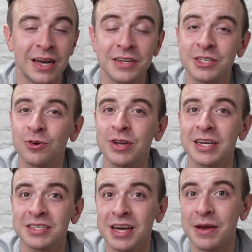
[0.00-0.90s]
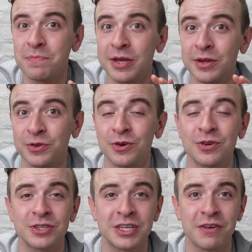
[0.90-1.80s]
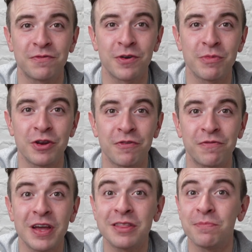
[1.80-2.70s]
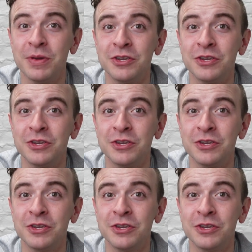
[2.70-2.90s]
And until next time, be alert, stand firm in your faith,